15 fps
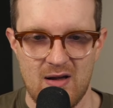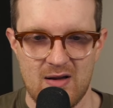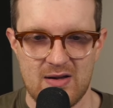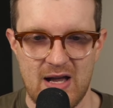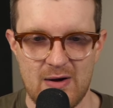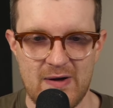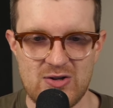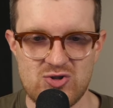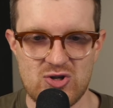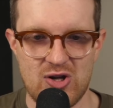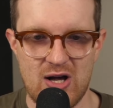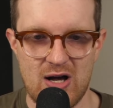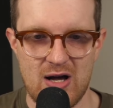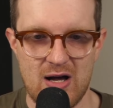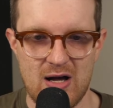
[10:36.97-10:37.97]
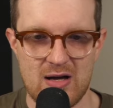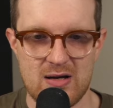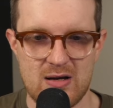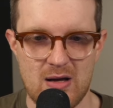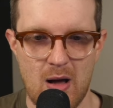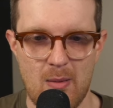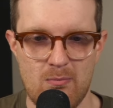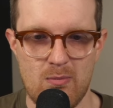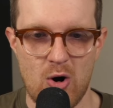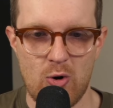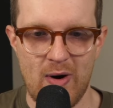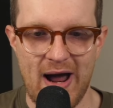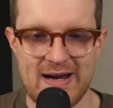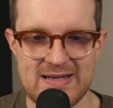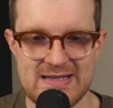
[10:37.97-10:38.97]
Galvantula,
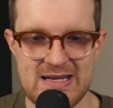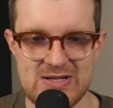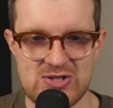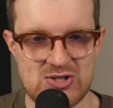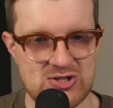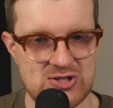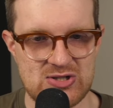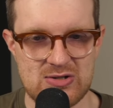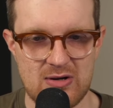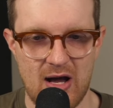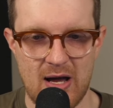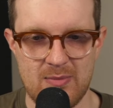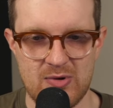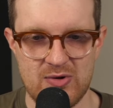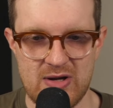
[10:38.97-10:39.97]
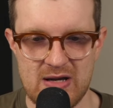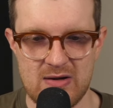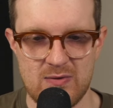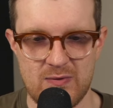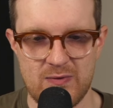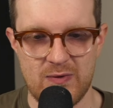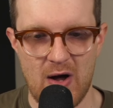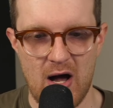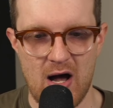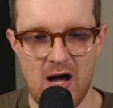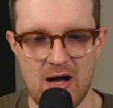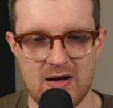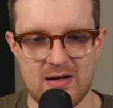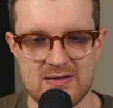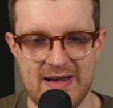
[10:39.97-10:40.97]
Maractus, I believe.
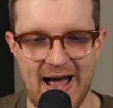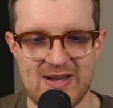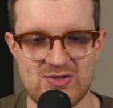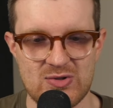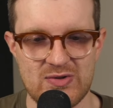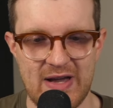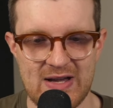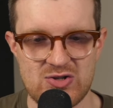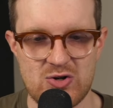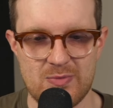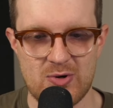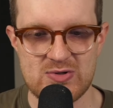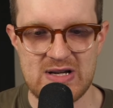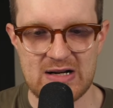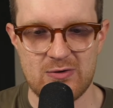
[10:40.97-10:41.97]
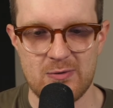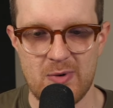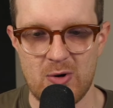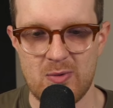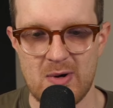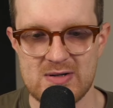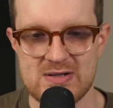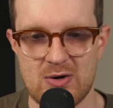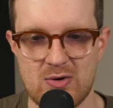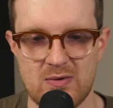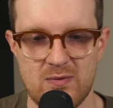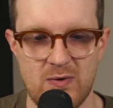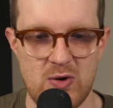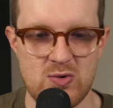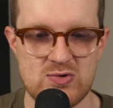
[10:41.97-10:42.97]
Dazzle Dance. Your opponent's active Pokemon is now
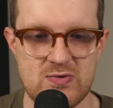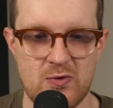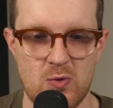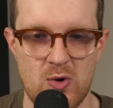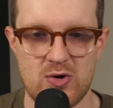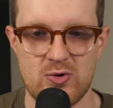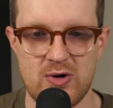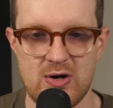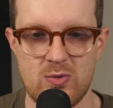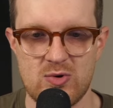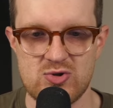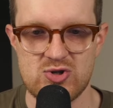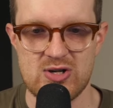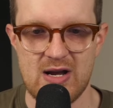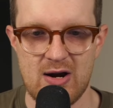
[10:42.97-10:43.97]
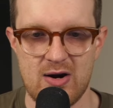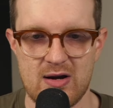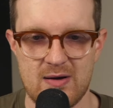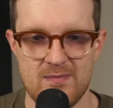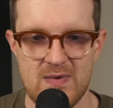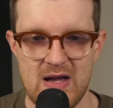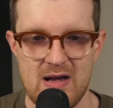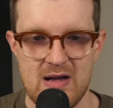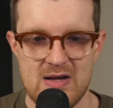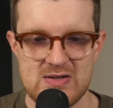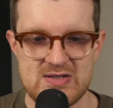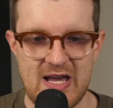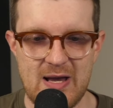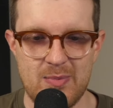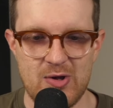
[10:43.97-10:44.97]
confused for 1 green and 1 generic.
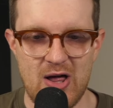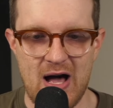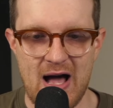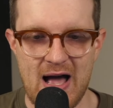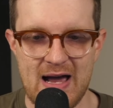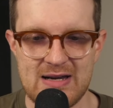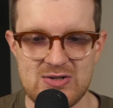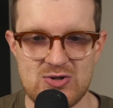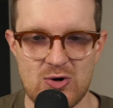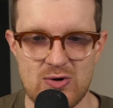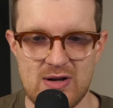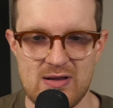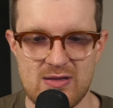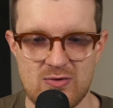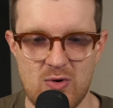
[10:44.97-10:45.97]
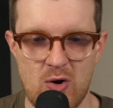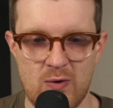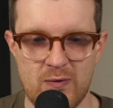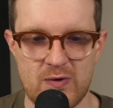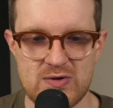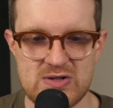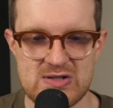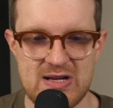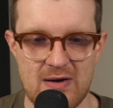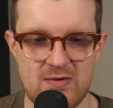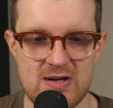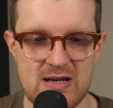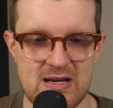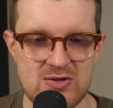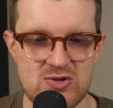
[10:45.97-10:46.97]
Sableye, Dirty Throw for
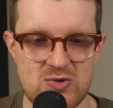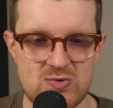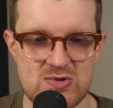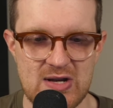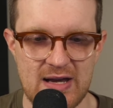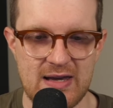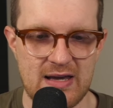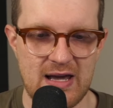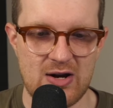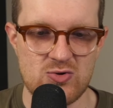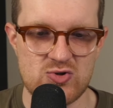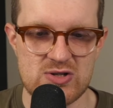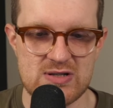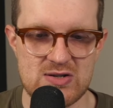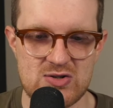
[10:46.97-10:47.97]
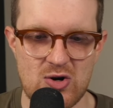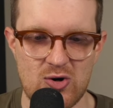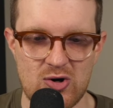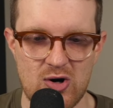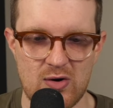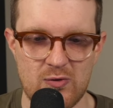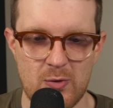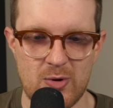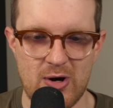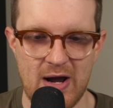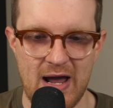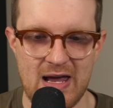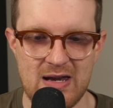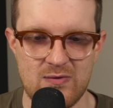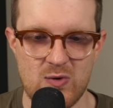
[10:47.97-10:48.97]
70. 2 Psychic Energy. Discard a card from your
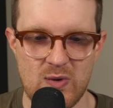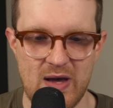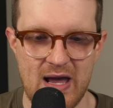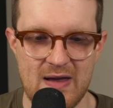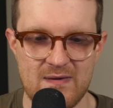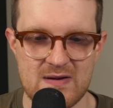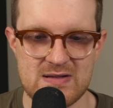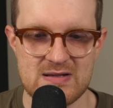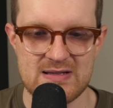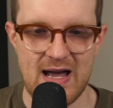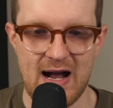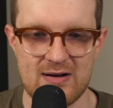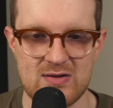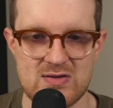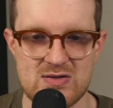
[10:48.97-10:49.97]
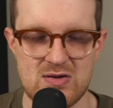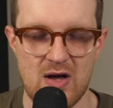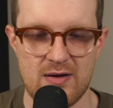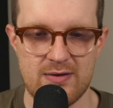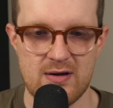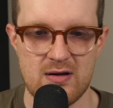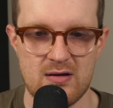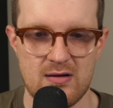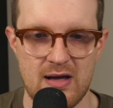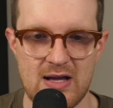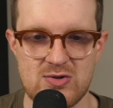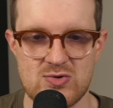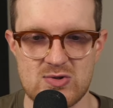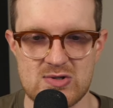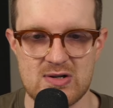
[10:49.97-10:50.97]
hand. If you can't, this attack does nothing.
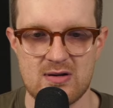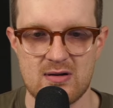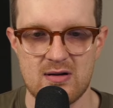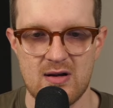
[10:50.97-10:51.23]
Interesting.